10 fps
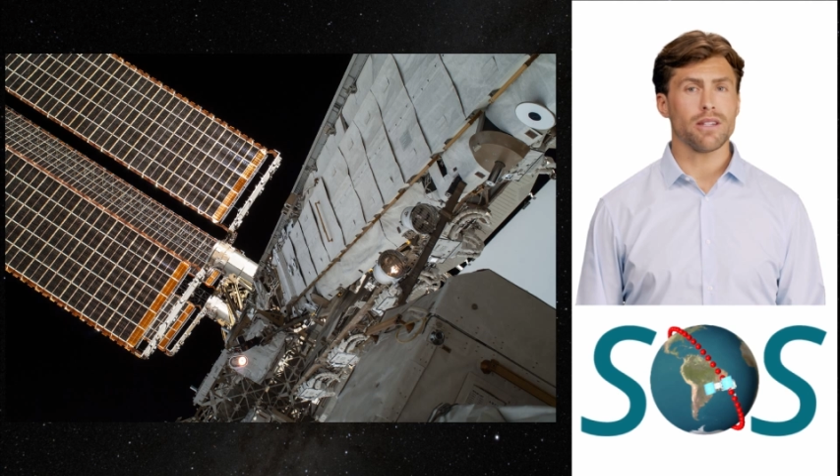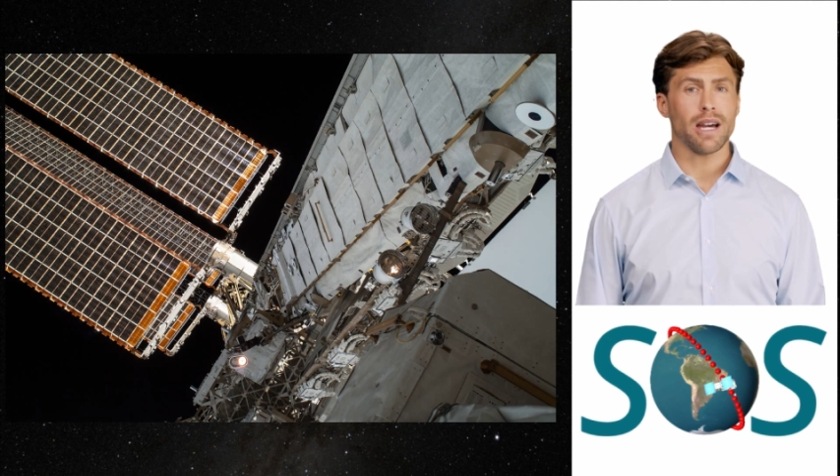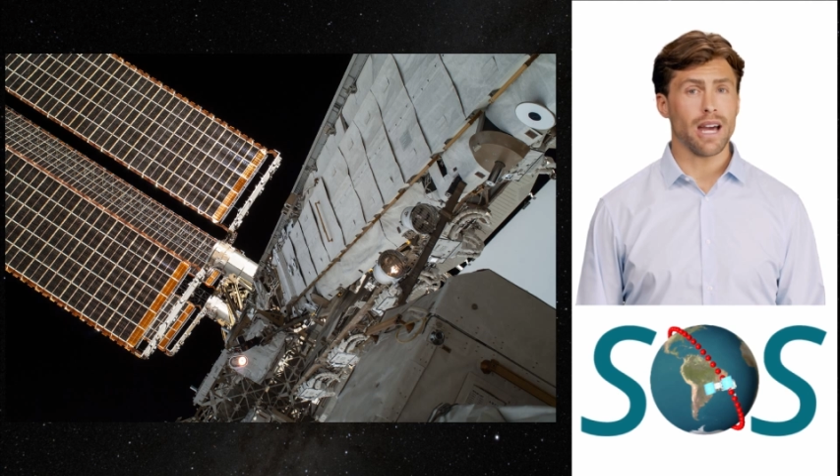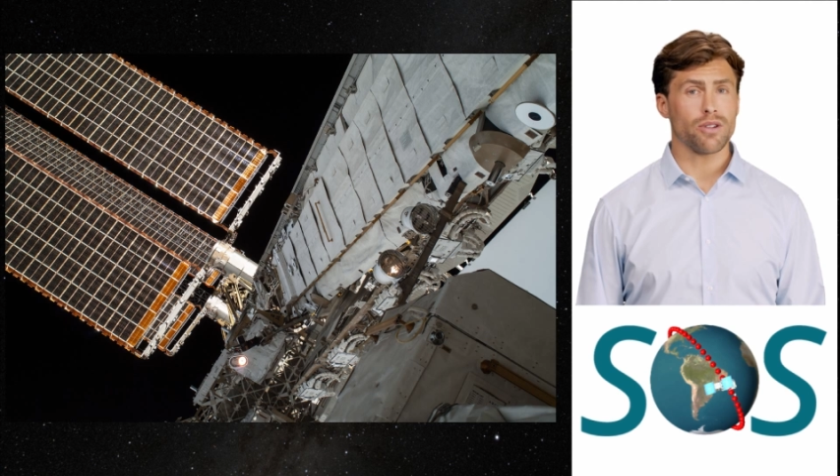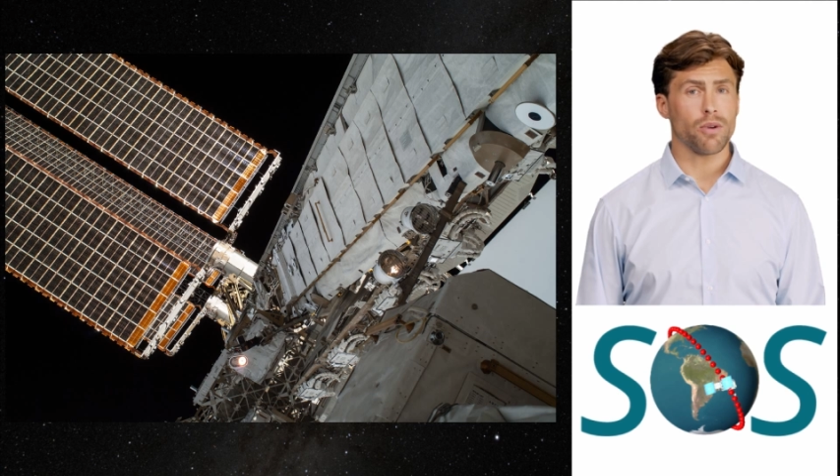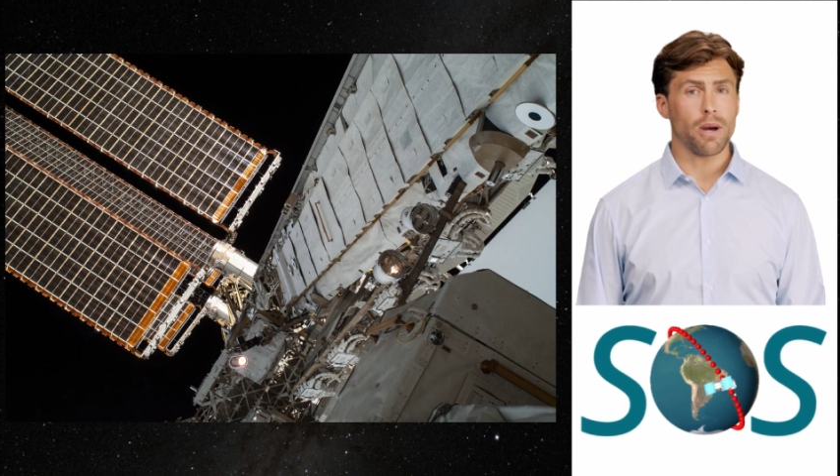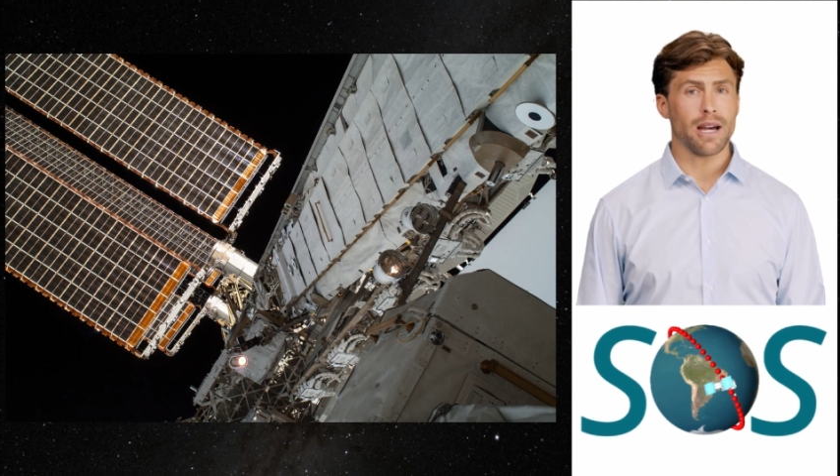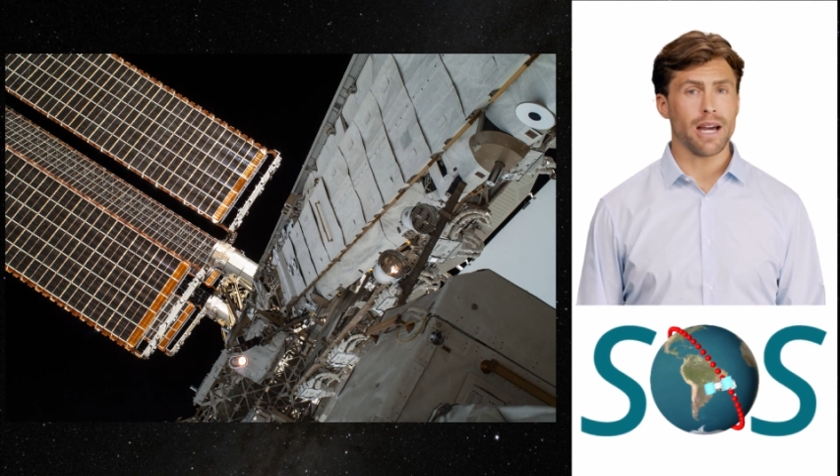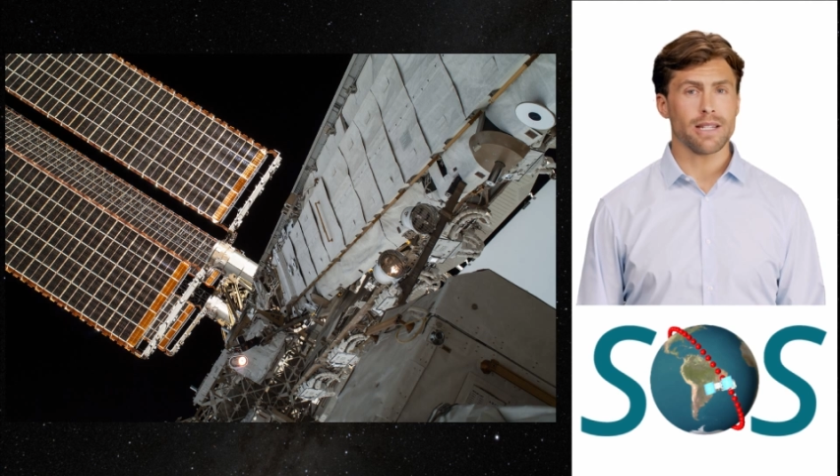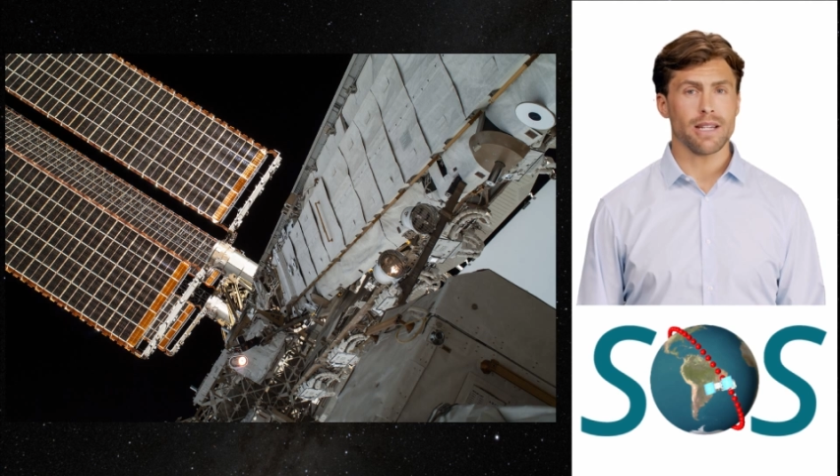
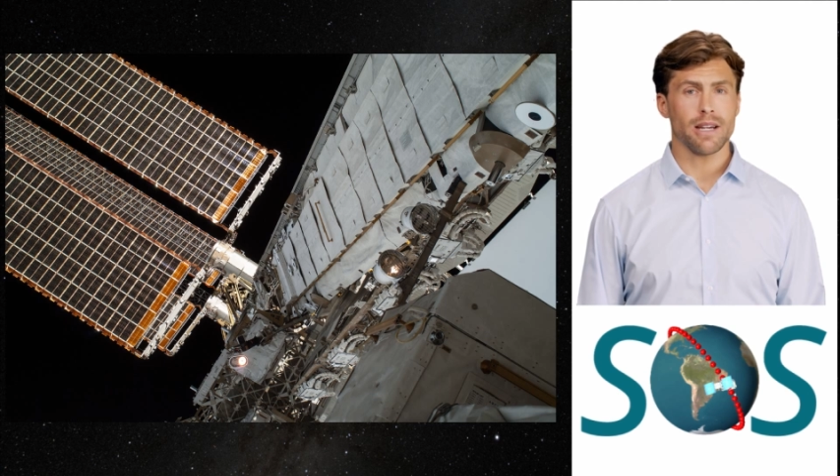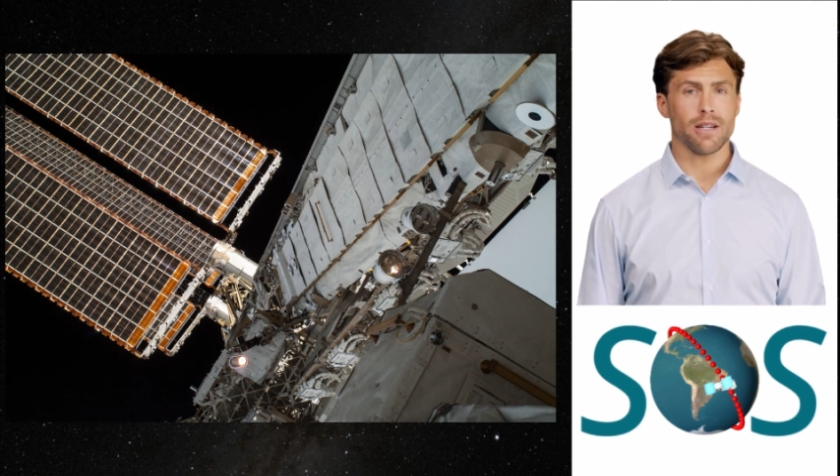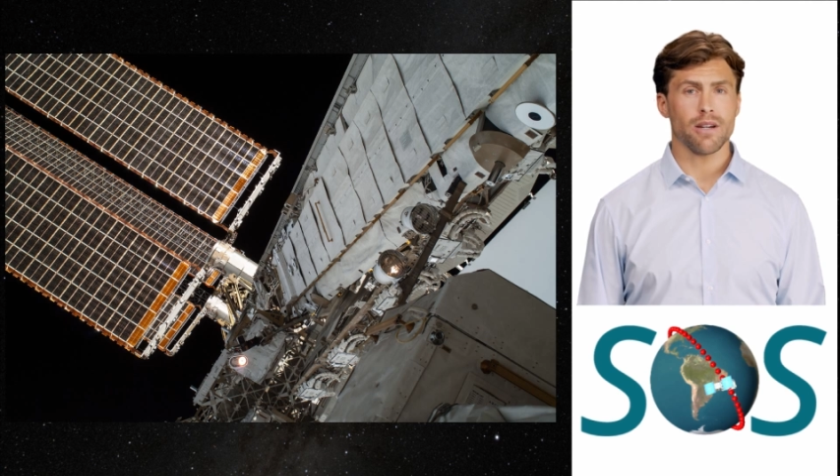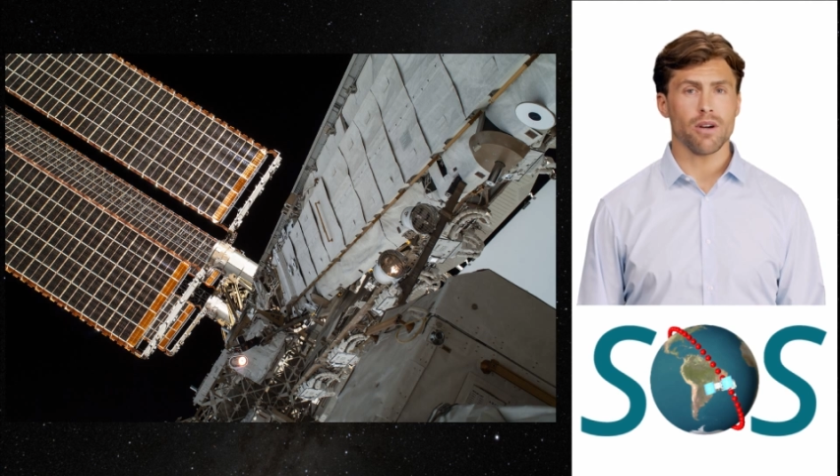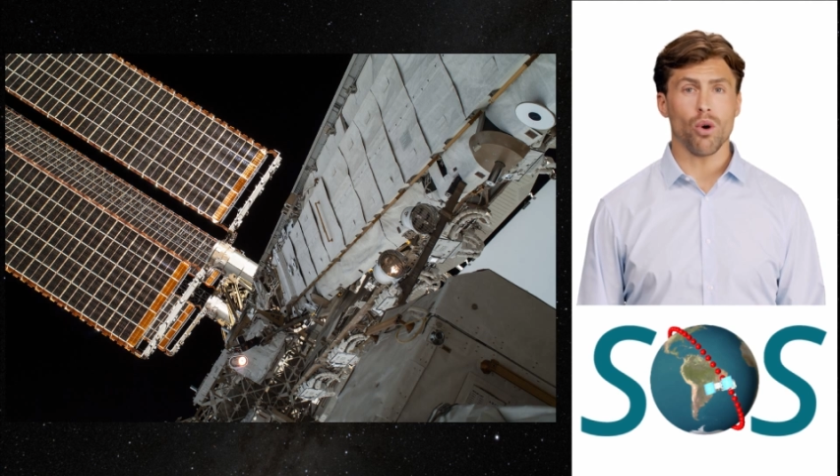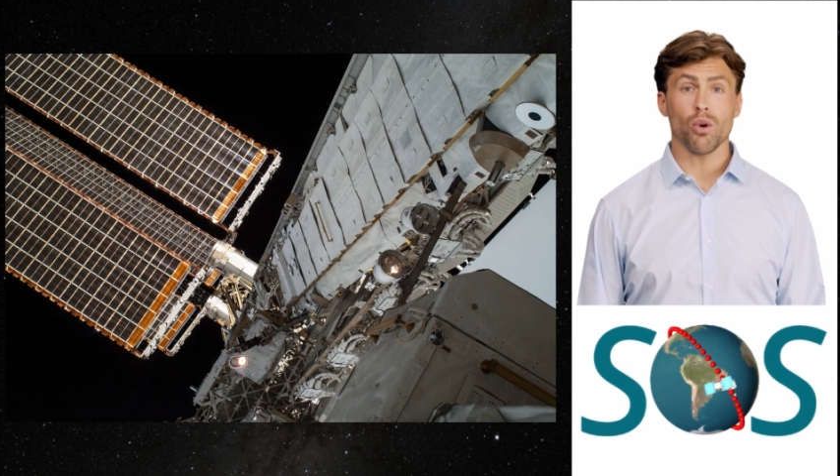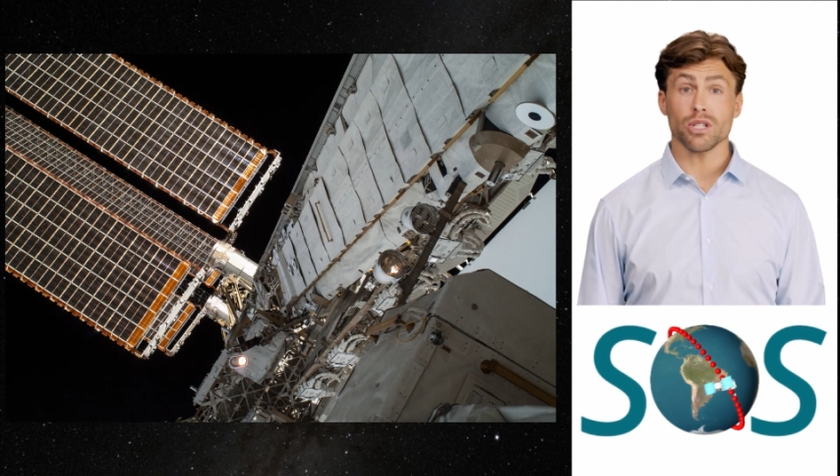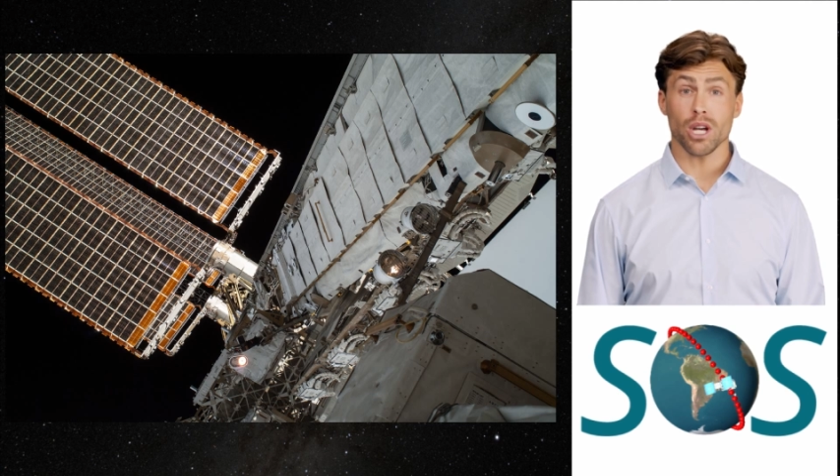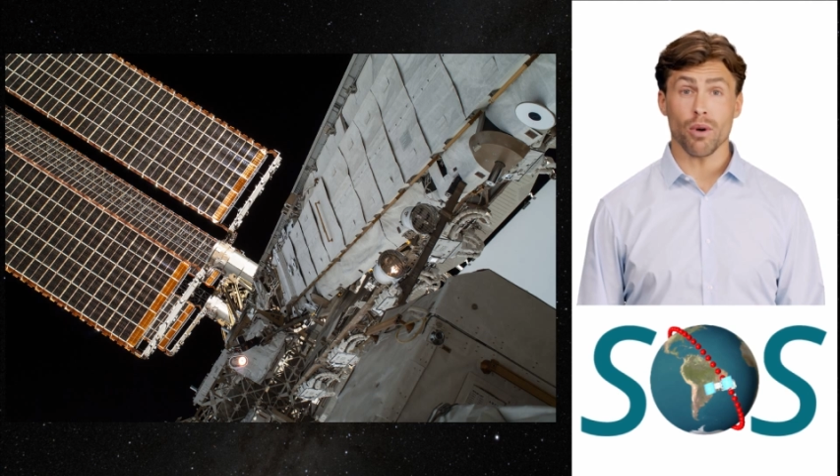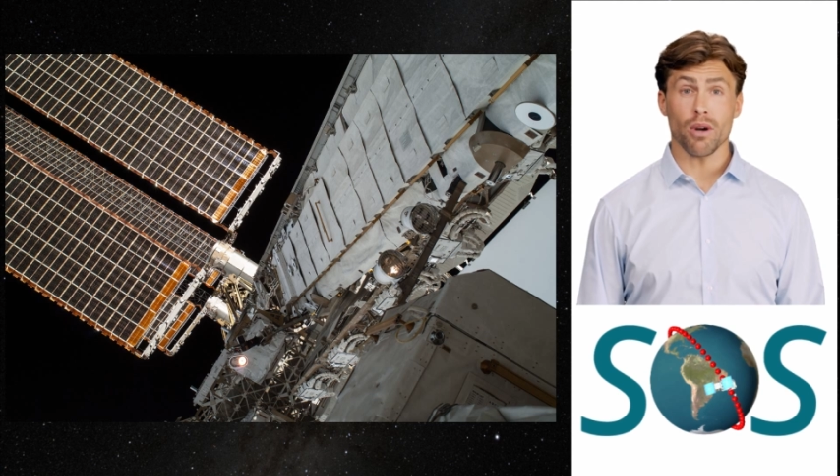electromagnetic or
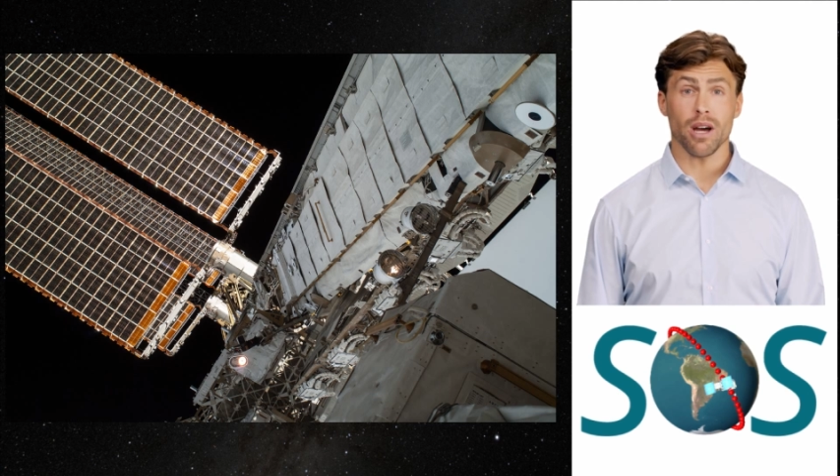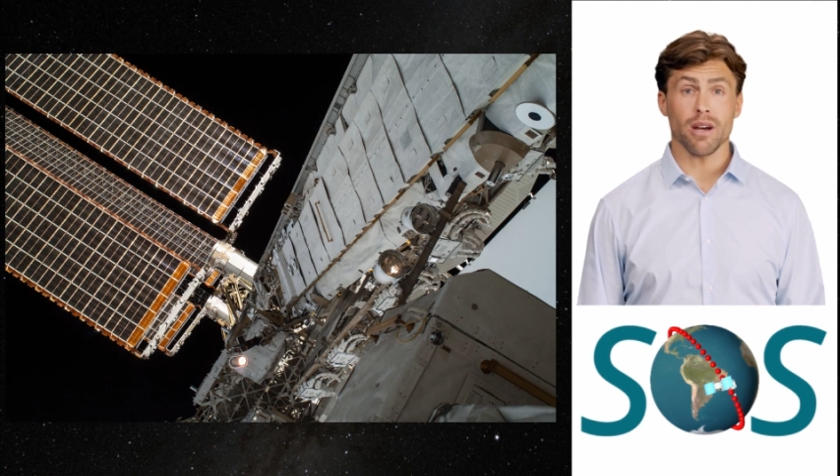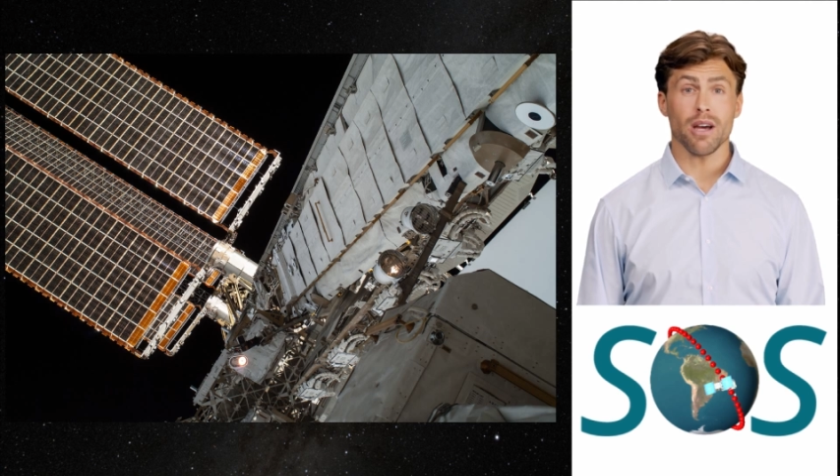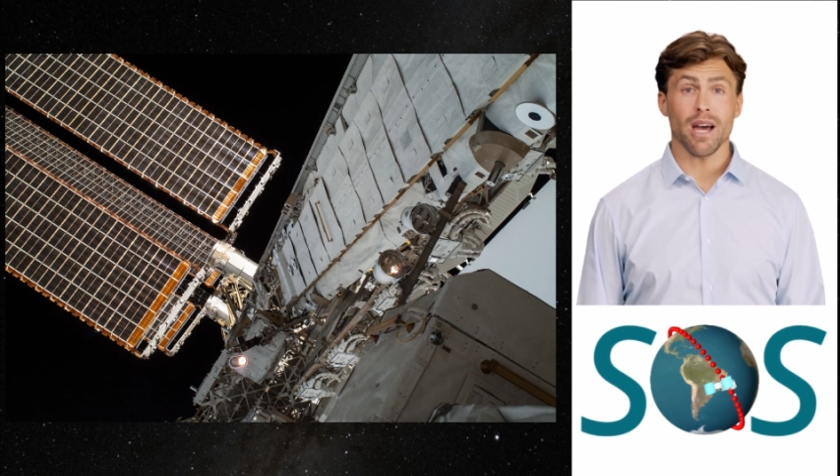solar